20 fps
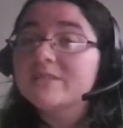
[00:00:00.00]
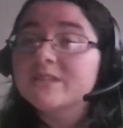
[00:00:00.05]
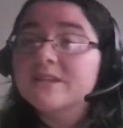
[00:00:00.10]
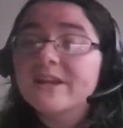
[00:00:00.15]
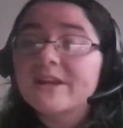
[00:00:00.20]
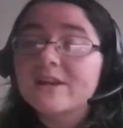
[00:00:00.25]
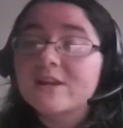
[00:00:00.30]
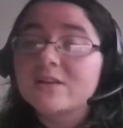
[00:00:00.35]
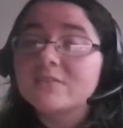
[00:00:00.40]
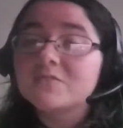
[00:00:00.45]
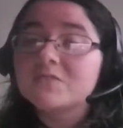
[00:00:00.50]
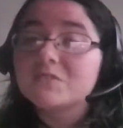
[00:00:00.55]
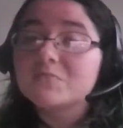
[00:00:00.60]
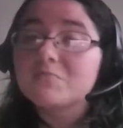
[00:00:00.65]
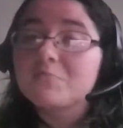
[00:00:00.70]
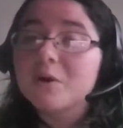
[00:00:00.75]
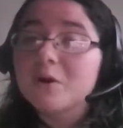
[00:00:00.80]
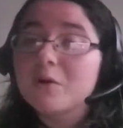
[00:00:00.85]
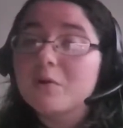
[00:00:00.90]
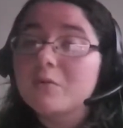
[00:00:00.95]
and negatives
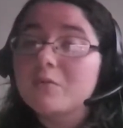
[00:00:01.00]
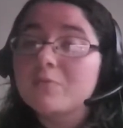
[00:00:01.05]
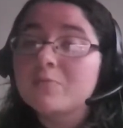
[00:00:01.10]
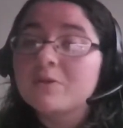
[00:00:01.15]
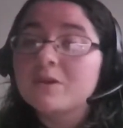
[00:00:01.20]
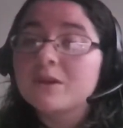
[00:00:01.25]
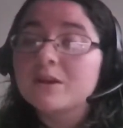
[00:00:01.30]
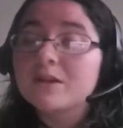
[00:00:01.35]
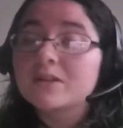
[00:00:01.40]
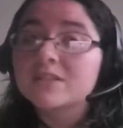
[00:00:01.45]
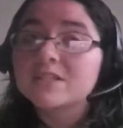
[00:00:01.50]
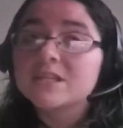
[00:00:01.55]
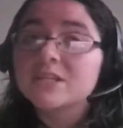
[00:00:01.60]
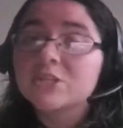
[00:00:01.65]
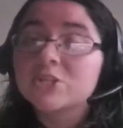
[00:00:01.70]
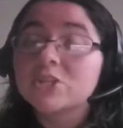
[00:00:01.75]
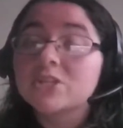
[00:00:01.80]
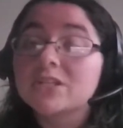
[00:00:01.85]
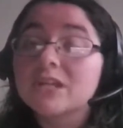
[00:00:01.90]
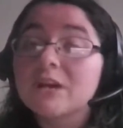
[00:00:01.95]
of both because
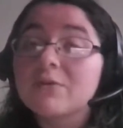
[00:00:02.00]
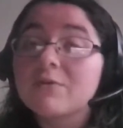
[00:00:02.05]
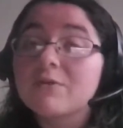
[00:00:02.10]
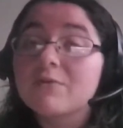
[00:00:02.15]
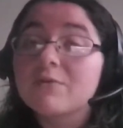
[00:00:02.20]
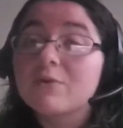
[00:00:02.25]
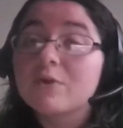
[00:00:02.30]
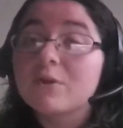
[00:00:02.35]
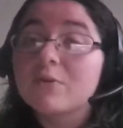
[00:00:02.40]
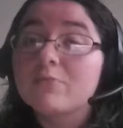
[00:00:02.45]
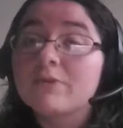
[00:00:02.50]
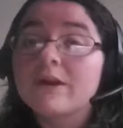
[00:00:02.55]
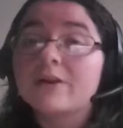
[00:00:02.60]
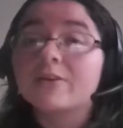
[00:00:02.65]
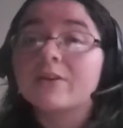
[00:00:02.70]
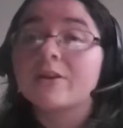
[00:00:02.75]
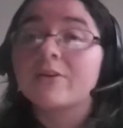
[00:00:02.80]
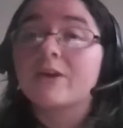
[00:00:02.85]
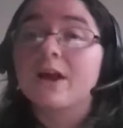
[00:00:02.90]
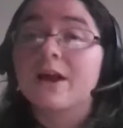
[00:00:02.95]
that's just how we roll around here.